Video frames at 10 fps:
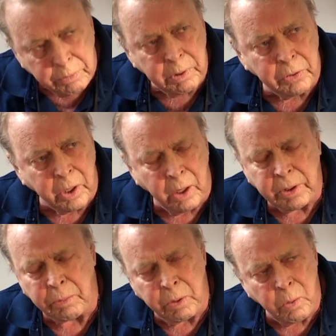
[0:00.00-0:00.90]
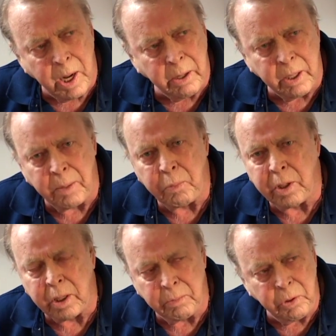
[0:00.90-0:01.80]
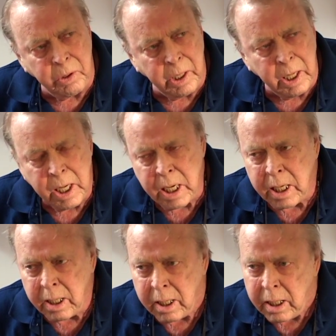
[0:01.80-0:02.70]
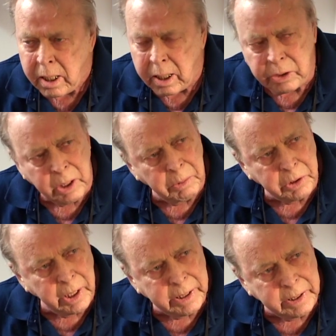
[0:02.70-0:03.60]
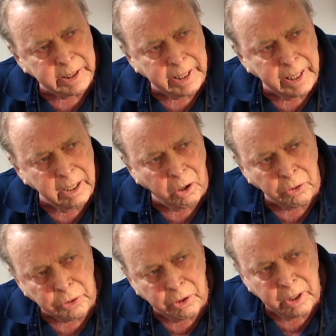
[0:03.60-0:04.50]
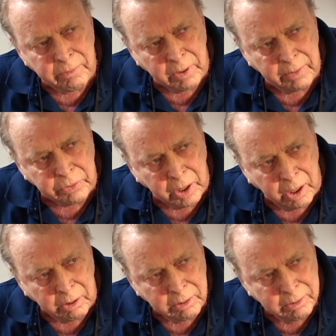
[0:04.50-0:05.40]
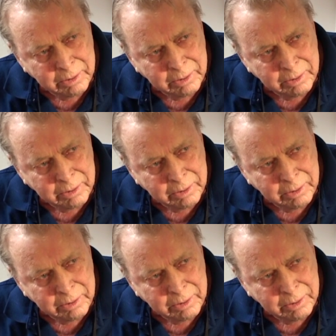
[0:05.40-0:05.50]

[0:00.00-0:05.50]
the result that we wound up with a community, uh, shall we say, seeking alternative lifestyle.